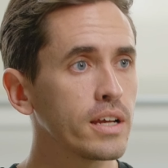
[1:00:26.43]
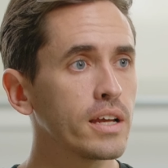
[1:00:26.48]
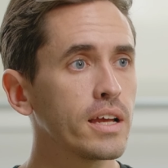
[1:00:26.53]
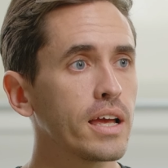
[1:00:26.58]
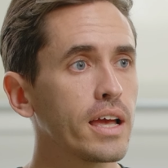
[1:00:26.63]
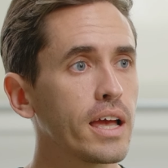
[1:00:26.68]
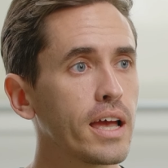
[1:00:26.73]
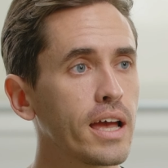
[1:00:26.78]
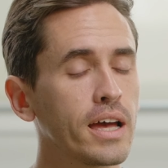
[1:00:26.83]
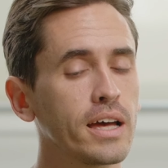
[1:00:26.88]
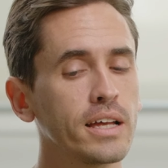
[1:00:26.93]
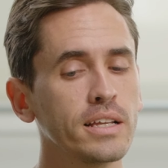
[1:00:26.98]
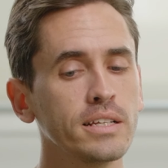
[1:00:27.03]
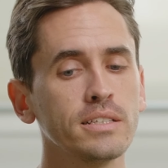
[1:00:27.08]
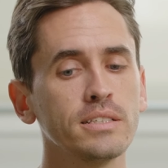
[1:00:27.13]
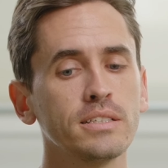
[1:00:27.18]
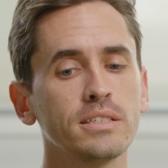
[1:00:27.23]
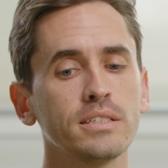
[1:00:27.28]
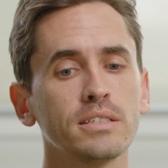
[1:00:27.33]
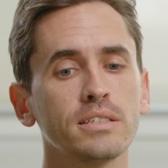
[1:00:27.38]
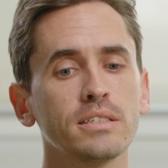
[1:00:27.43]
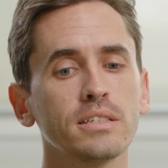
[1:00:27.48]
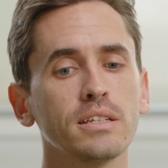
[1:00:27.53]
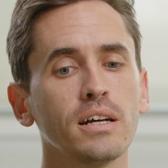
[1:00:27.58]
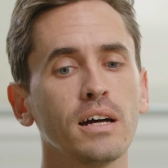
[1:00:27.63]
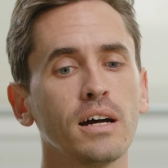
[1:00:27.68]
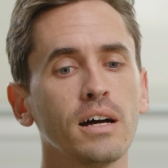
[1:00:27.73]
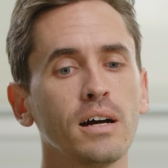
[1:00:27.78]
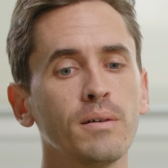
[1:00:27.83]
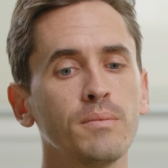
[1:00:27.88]
Yeah. And
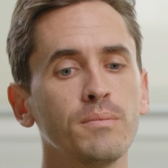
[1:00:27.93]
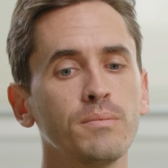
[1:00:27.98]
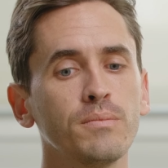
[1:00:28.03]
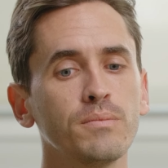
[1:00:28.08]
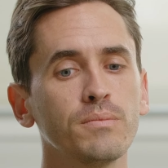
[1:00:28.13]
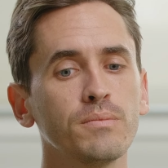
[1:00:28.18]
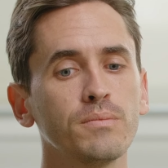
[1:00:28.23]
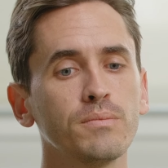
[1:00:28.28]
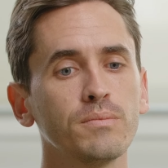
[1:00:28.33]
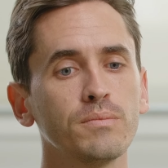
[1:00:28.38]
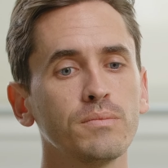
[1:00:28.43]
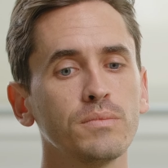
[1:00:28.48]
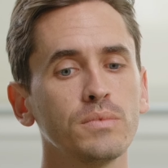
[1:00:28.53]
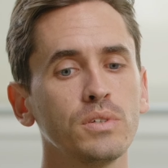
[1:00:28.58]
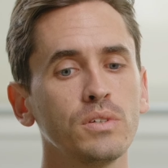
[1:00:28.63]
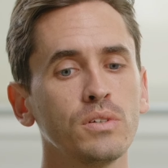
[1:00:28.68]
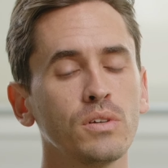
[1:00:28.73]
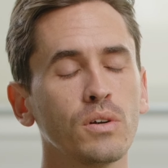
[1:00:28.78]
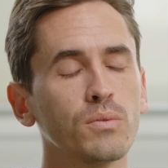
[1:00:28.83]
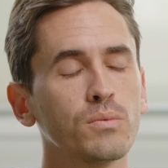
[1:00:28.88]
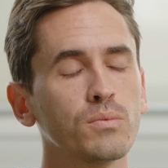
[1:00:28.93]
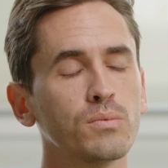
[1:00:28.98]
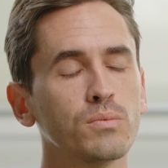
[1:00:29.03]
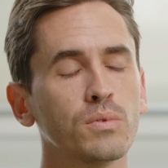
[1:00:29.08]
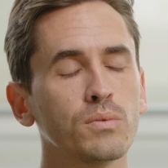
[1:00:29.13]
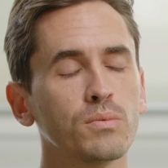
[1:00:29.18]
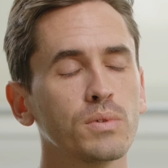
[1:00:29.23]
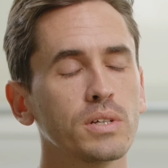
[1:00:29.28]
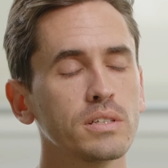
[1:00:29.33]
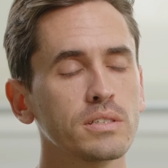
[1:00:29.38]
um, you know,
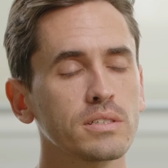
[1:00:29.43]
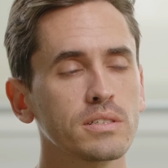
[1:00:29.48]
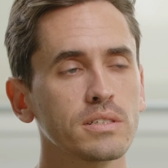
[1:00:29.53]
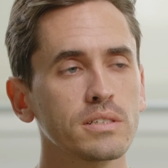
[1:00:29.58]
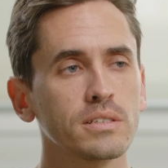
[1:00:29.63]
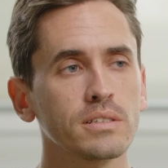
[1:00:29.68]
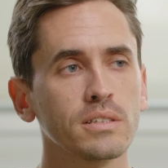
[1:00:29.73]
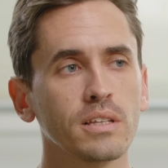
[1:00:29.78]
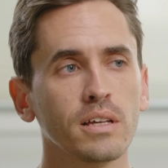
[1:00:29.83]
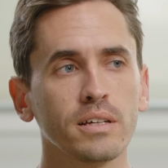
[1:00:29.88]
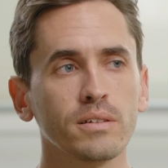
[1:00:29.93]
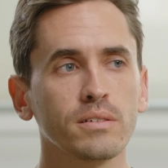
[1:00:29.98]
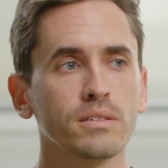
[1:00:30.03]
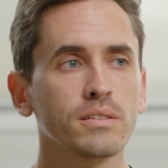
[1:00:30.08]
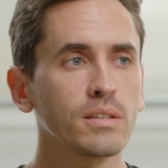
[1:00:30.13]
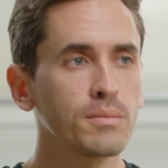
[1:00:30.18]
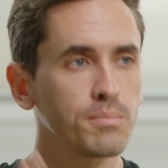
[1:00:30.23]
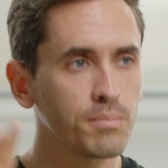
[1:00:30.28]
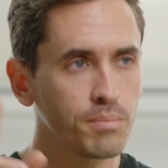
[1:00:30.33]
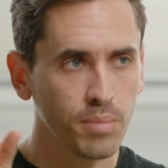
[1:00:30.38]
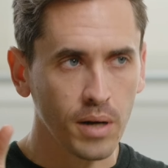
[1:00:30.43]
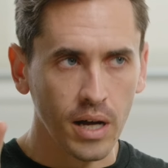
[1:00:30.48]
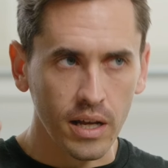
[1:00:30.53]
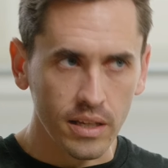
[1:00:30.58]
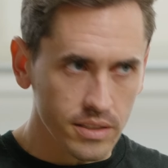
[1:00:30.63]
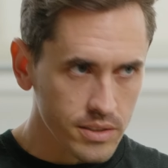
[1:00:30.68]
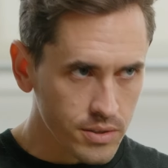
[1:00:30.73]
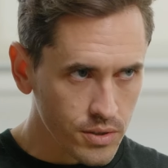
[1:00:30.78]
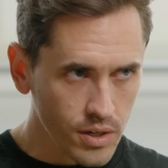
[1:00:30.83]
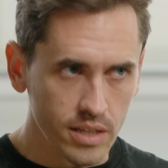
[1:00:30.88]
we're witnessing like the
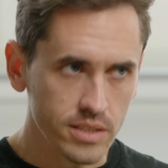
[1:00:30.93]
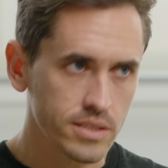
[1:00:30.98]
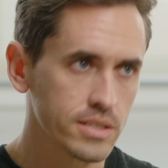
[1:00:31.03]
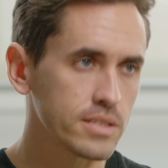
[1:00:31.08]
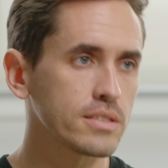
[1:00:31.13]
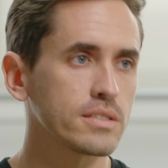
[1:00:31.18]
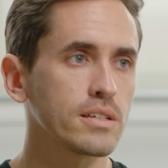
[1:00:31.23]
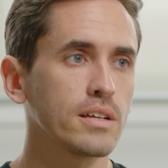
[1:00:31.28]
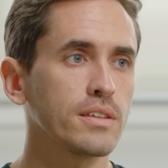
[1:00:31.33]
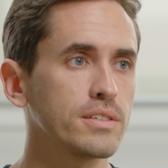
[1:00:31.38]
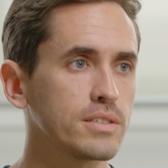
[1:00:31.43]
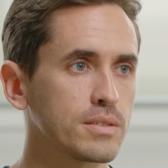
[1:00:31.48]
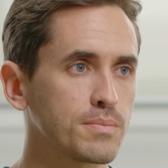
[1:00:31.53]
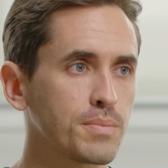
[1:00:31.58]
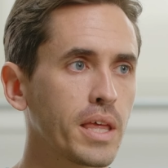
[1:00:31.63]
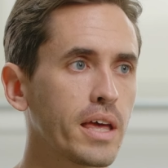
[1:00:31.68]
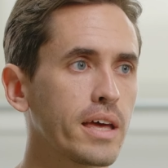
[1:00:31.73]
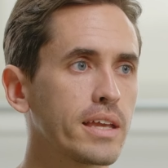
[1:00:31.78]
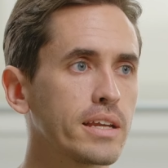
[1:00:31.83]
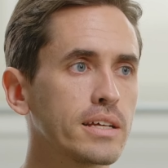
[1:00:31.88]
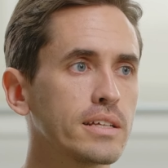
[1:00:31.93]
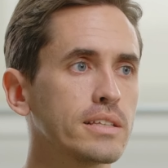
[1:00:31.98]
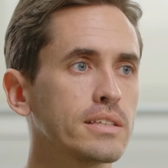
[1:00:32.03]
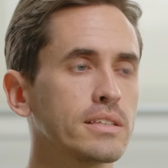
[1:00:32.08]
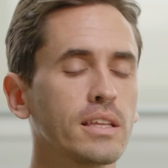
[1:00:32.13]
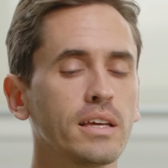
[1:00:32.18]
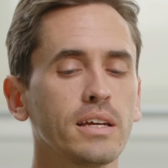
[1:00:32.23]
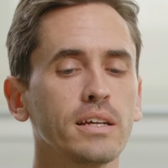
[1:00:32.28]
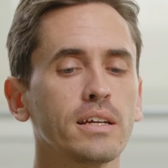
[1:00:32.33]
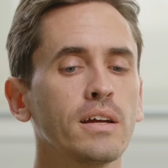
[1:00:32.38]
polycrisis on this planet,
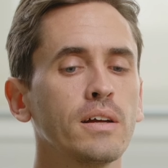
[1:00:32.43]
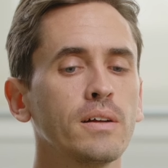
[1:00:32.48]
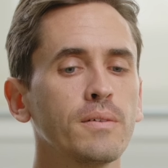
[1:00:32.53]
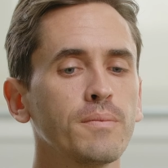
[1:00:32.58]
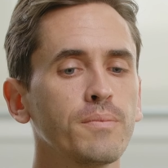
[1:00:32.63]
and like